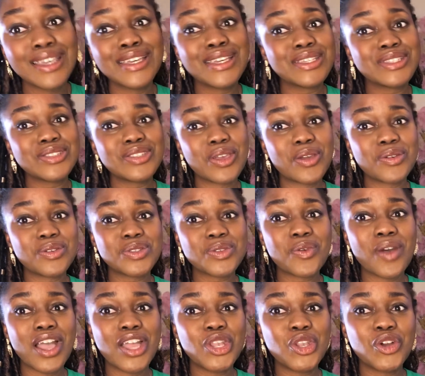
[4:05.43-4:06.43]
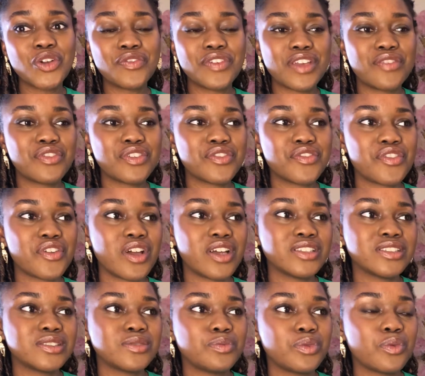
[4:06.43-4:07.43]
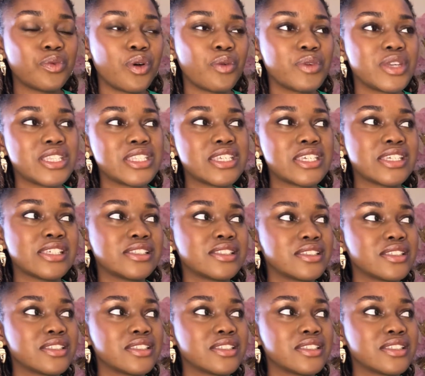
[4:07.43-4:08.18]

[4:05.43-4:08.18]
So it was quite a lot of effort for us. But what we did